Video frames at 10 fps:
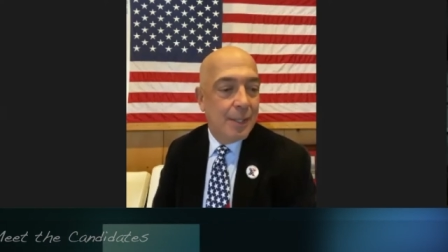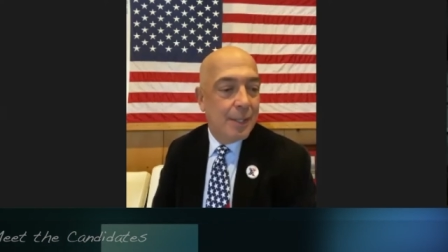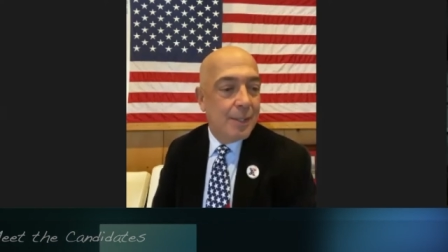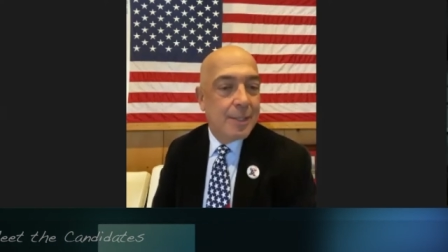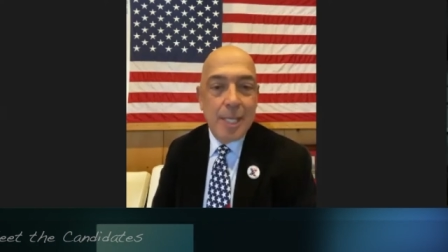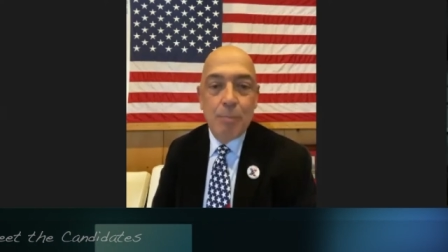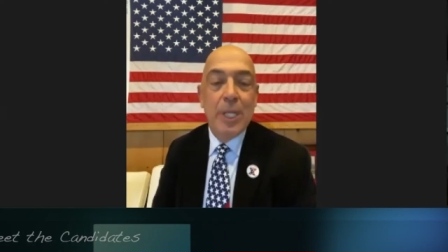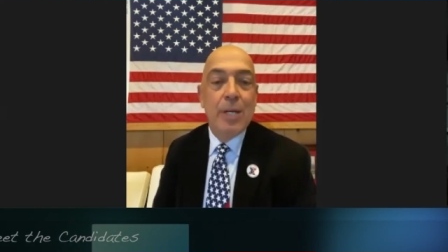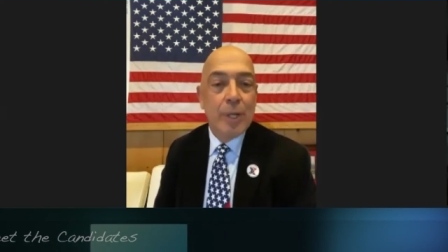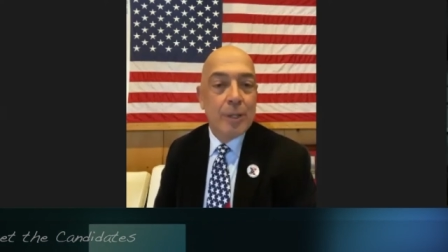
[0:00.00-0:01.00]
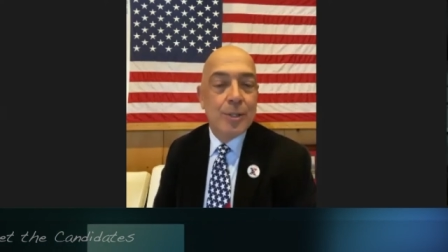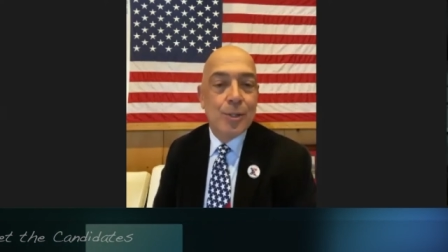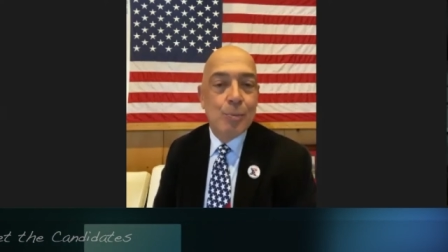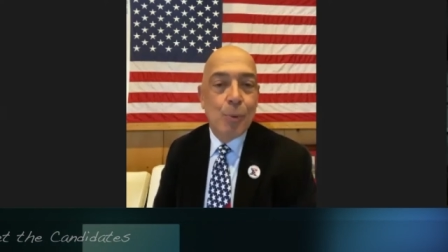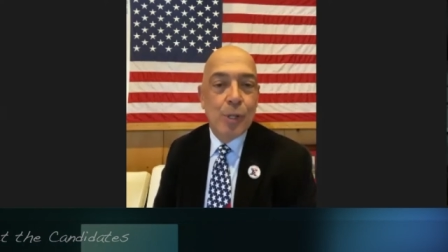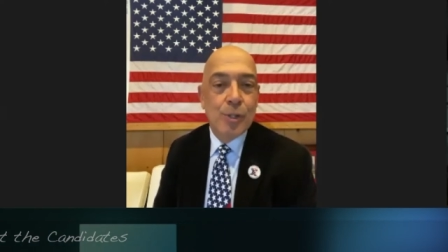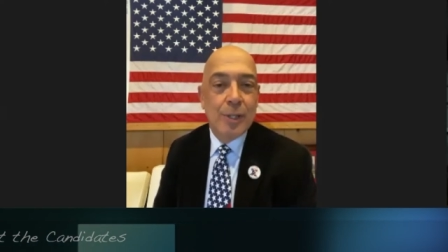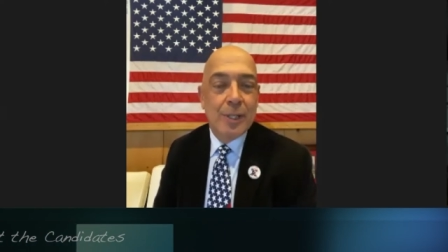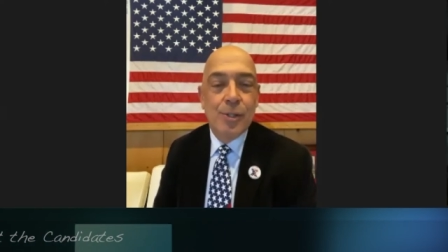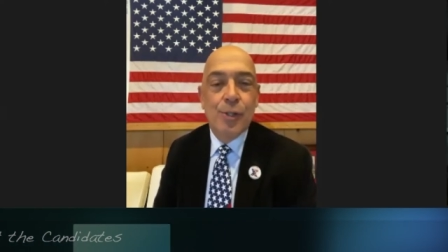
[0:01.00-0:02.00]
deeply religious person,
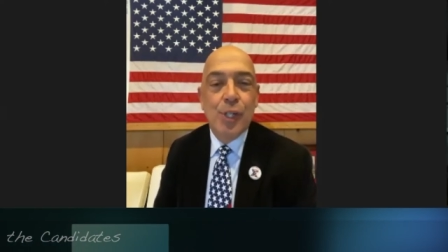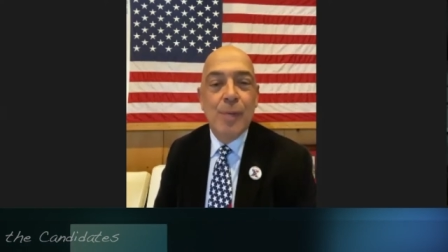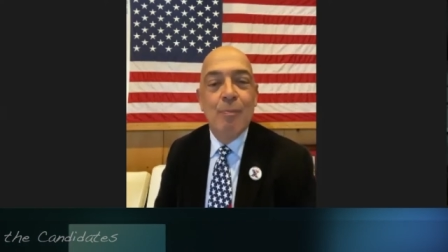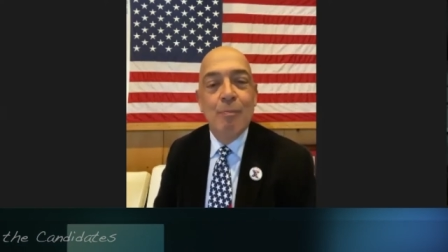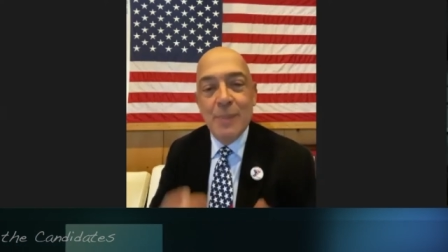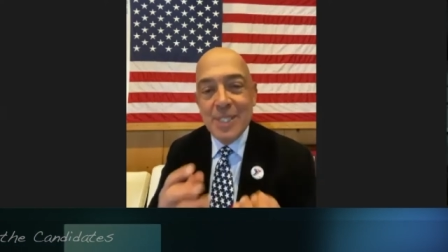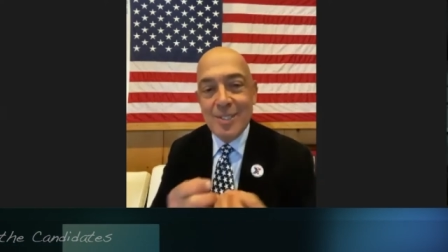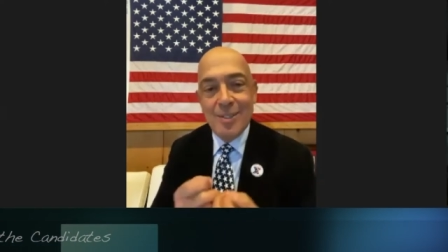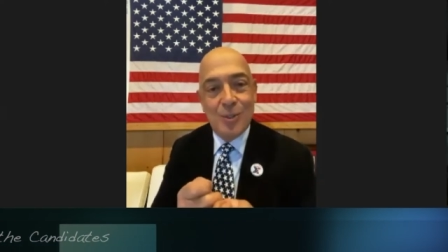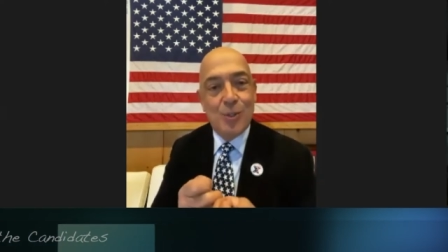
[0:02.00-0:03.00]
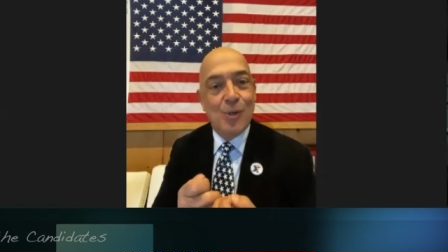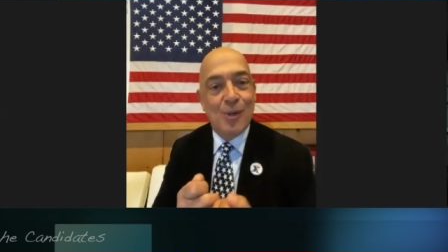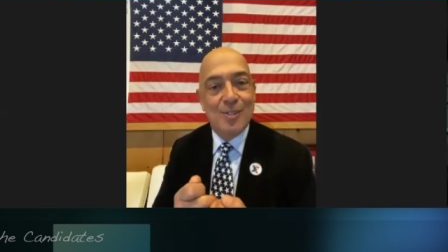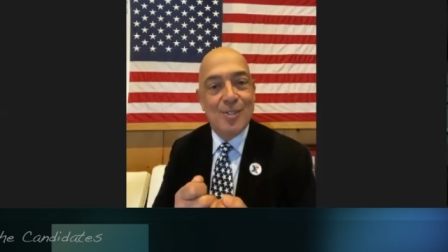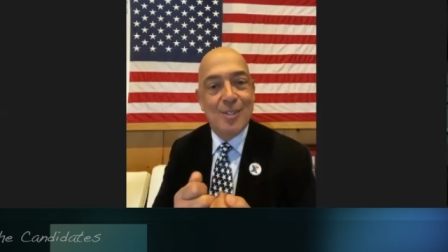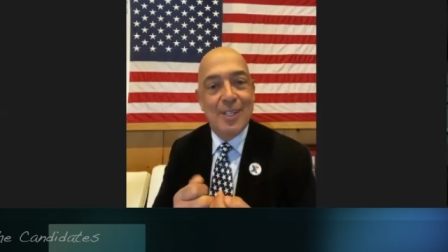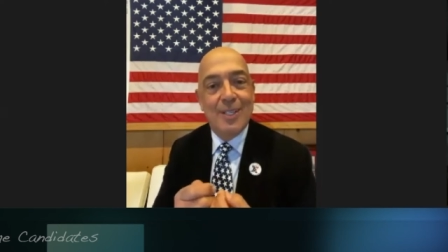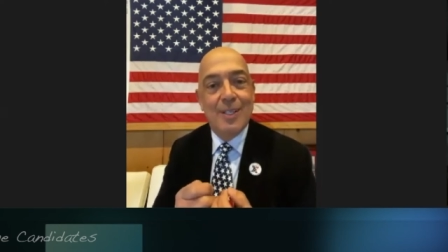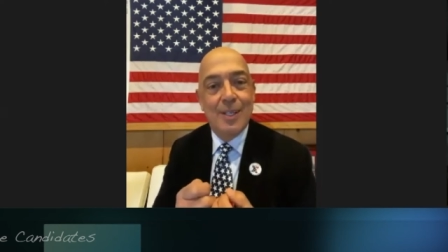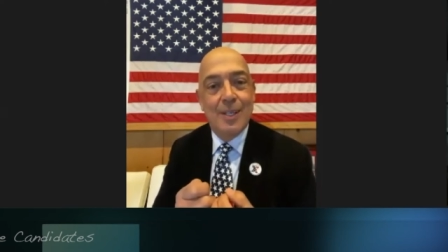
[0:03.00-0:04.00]
and she misses church like
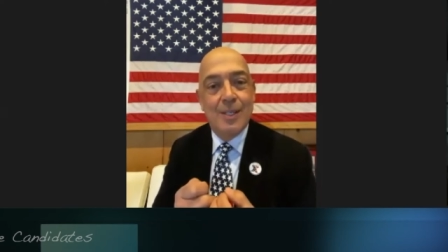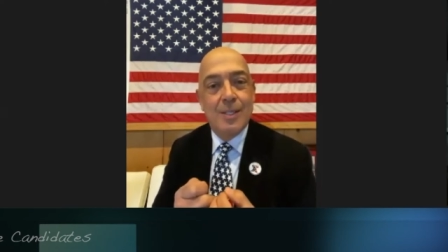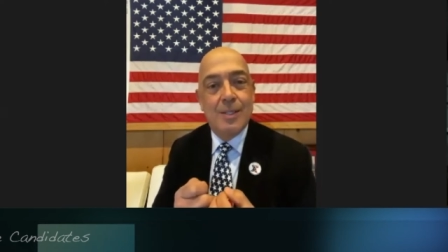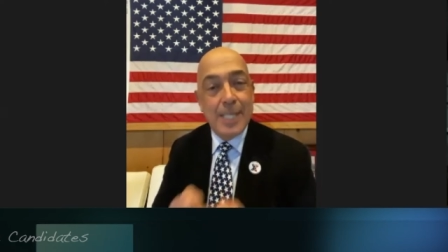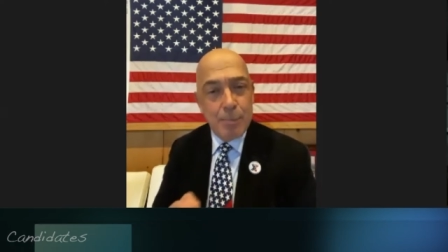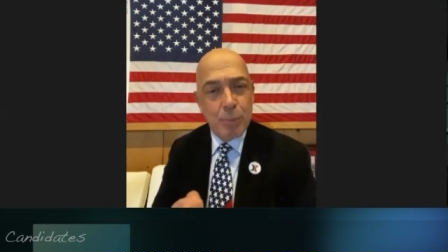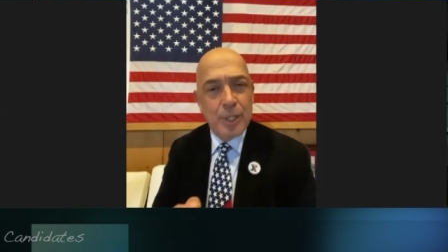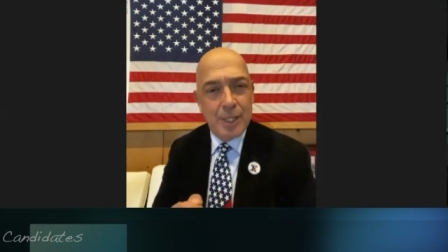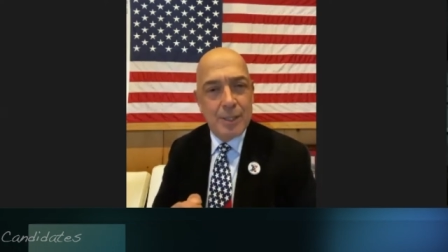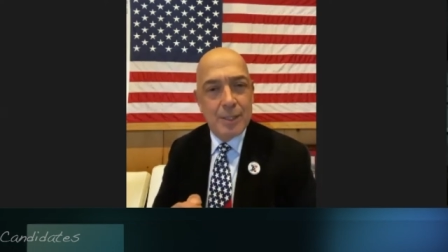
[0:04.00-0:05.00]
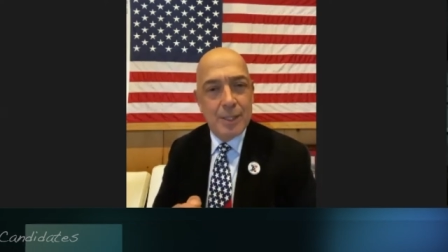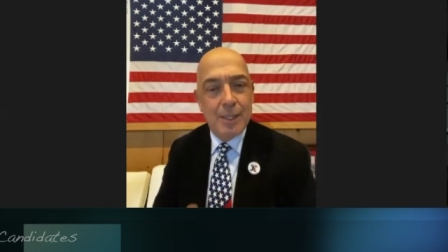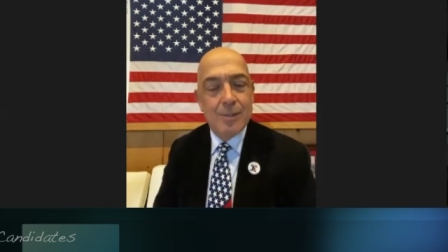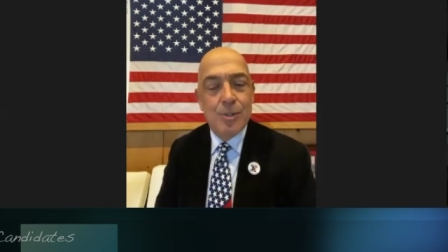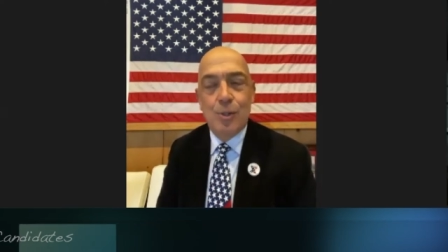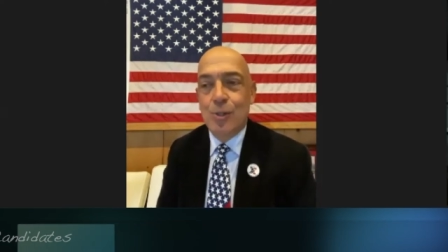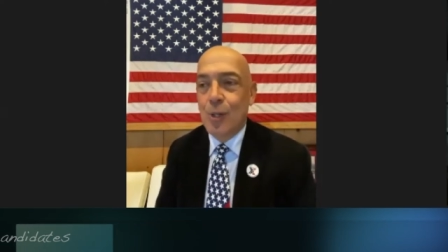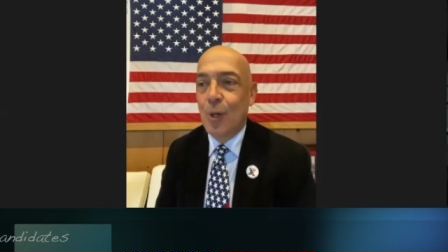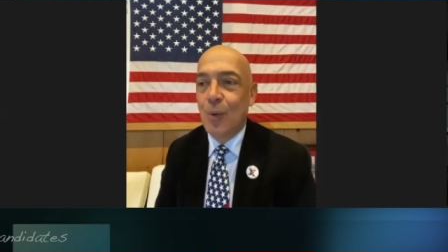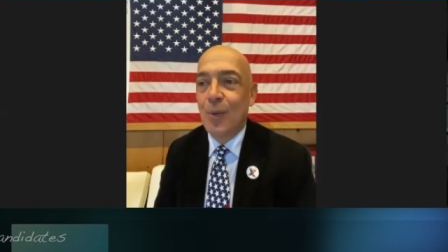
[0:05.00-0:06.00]
deeply.
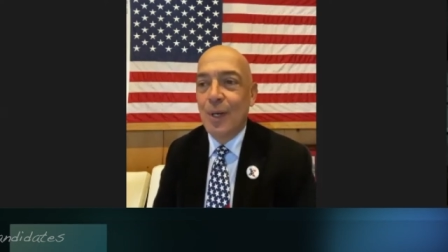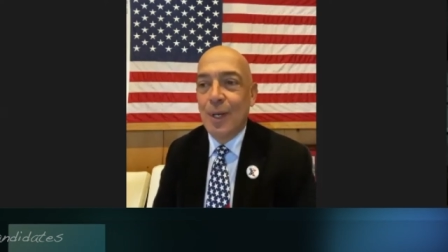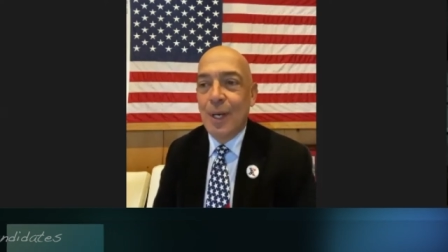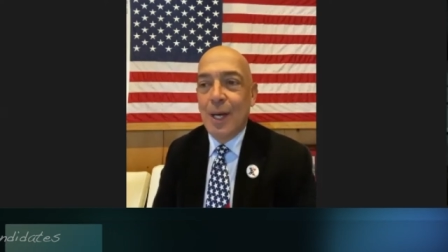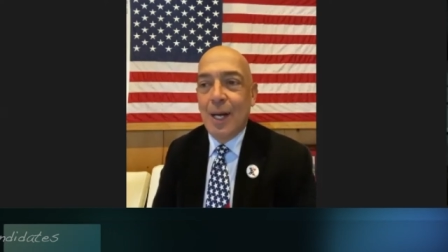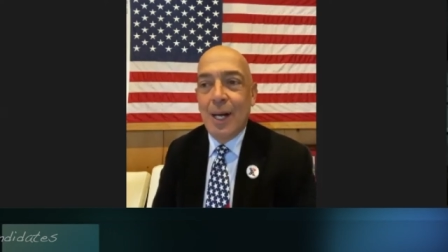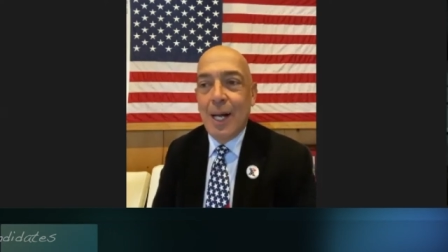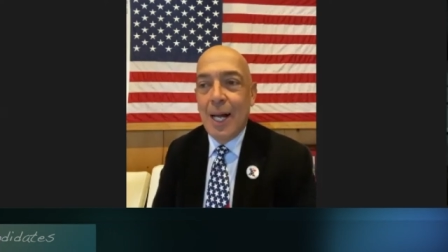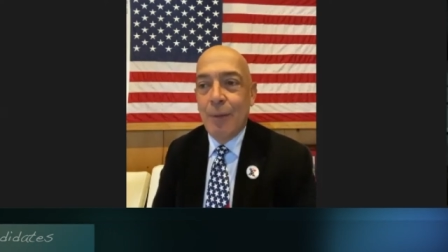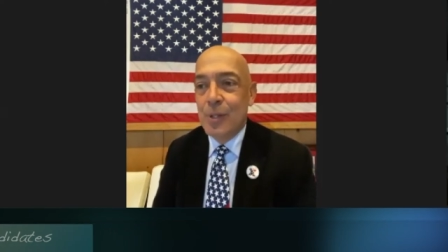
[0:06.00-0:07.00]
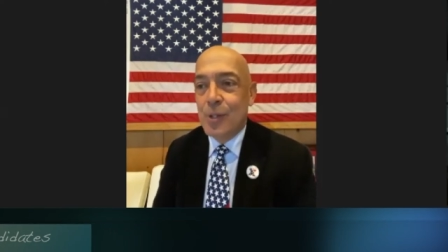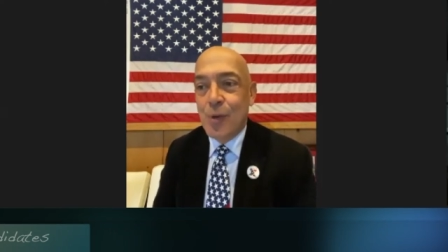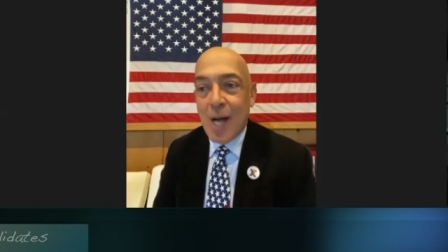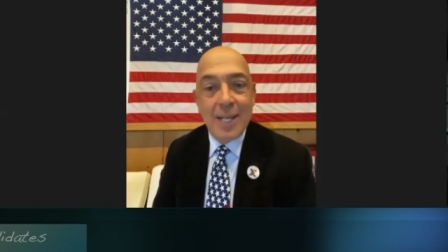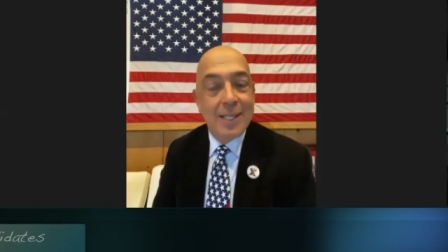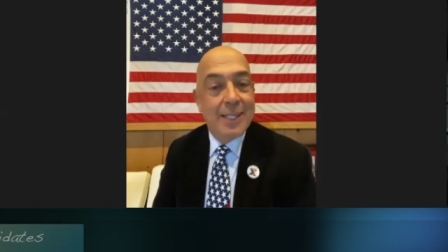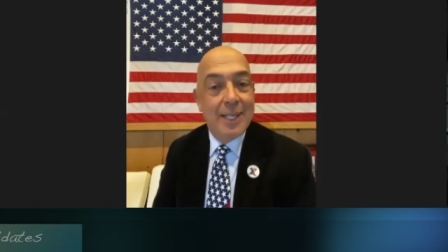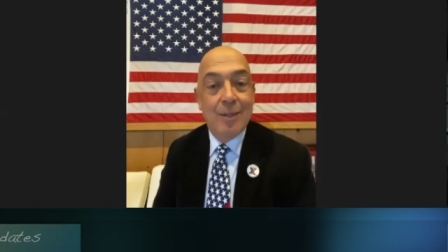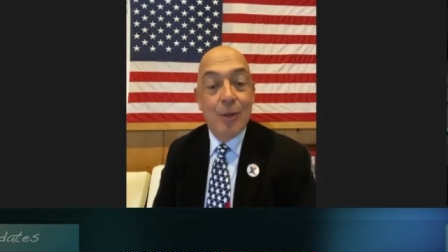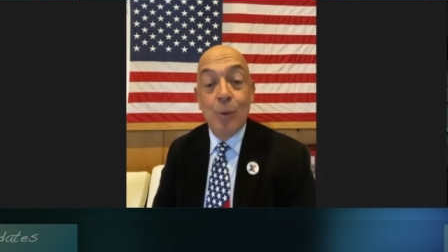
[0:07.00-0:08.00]
So I would try to
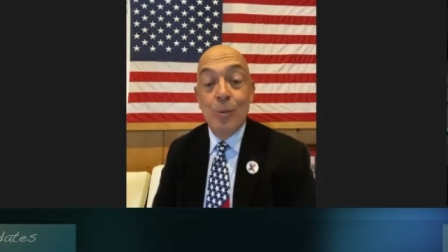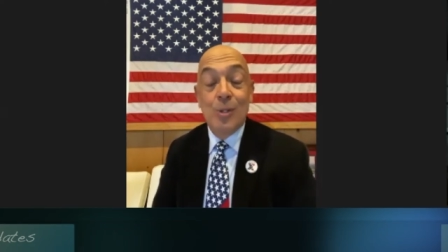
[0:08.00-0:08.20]
get those